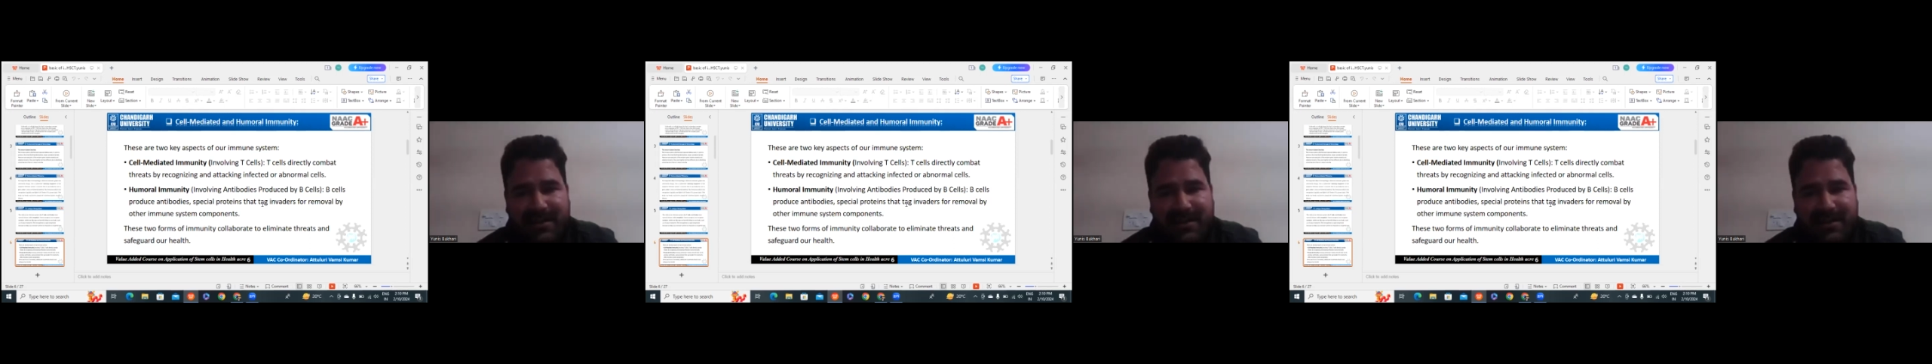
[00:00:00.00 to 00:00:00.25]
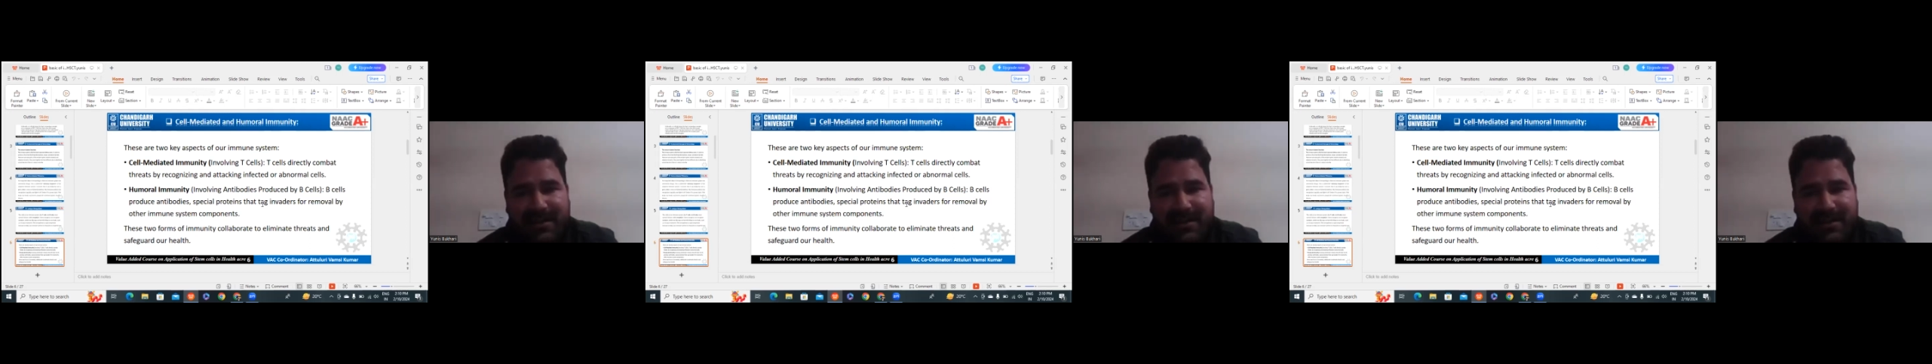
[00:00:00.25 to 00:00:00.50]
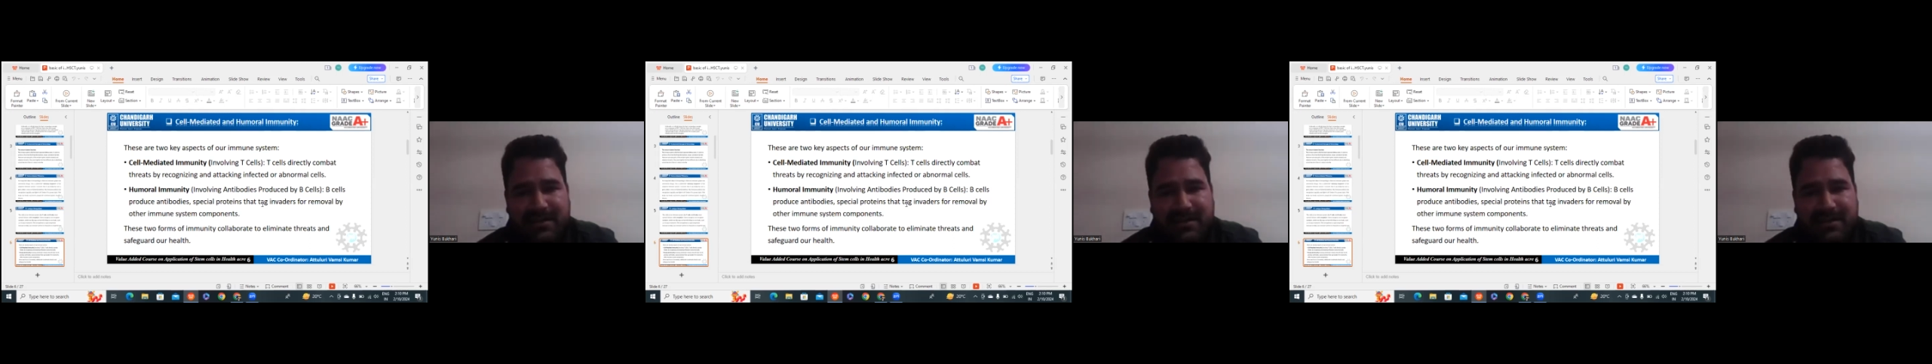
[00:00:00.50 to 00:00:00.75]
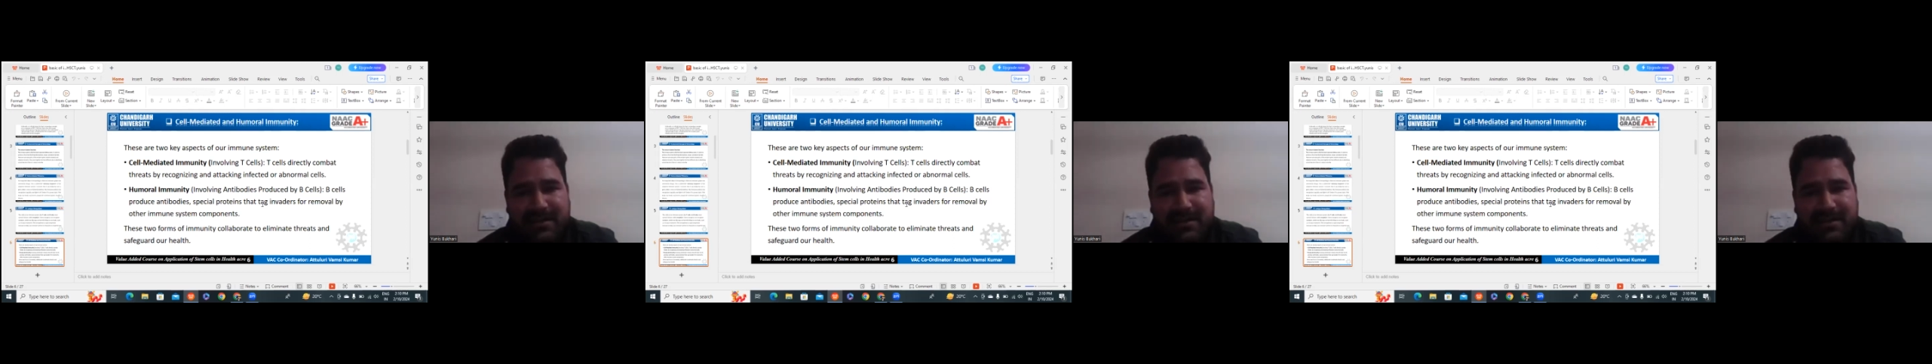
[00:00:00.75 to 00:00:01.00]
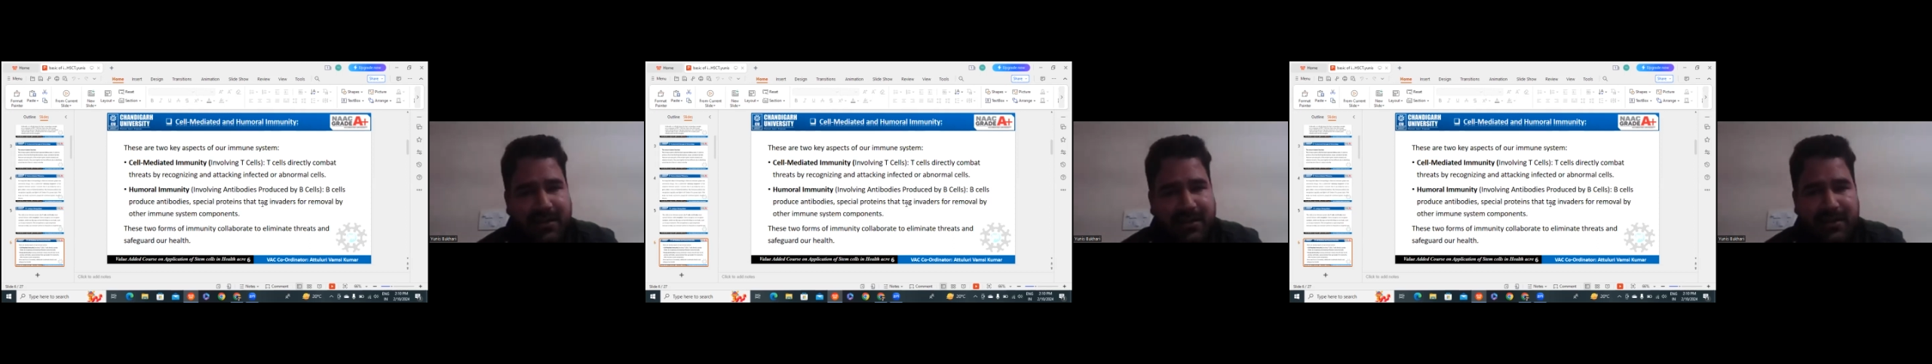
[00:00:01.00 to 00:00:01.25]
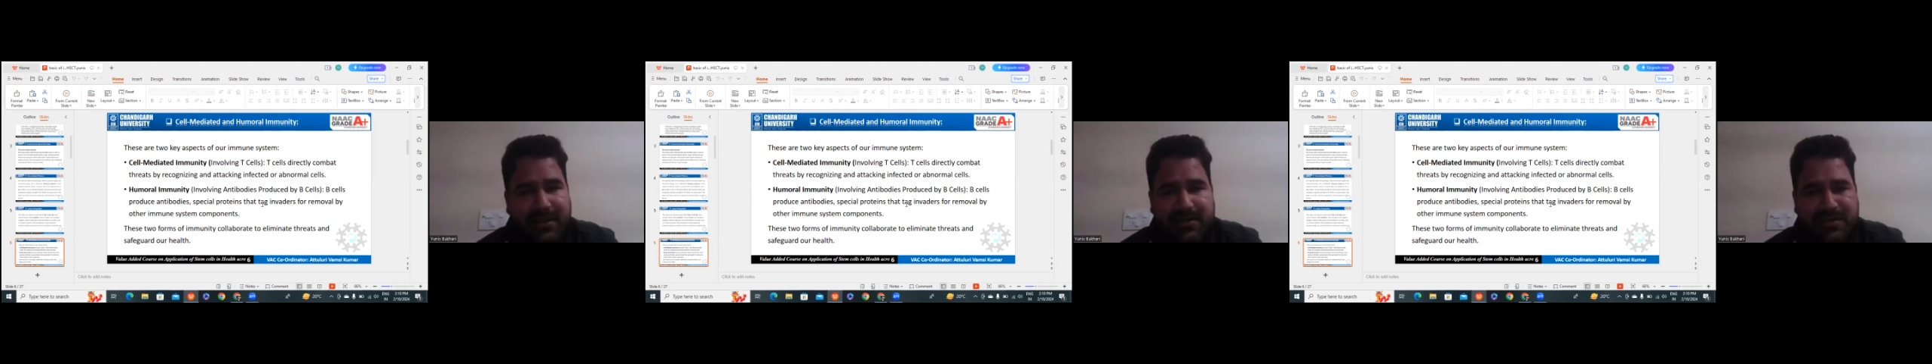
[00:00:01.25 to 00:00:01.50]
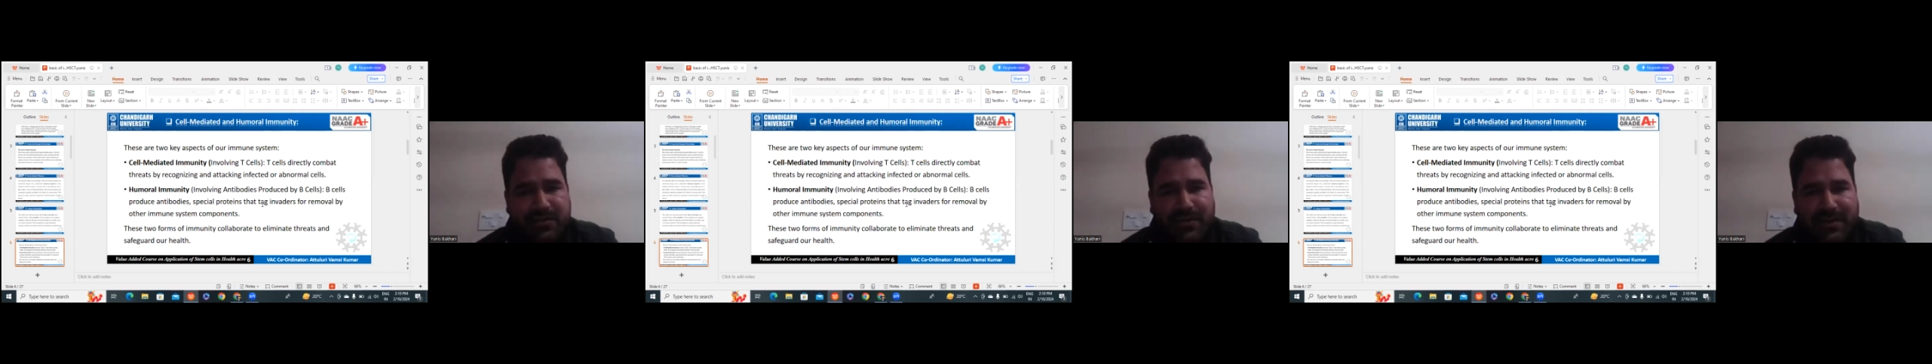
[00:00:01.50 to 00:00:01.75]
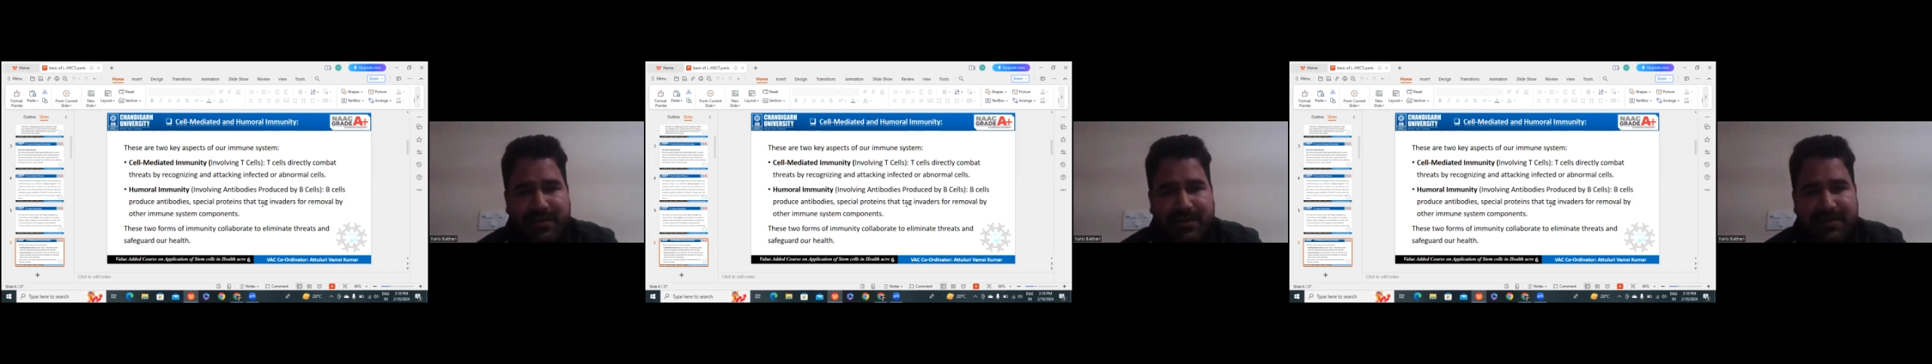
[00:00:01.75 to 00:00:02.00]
infected or abnormal cells.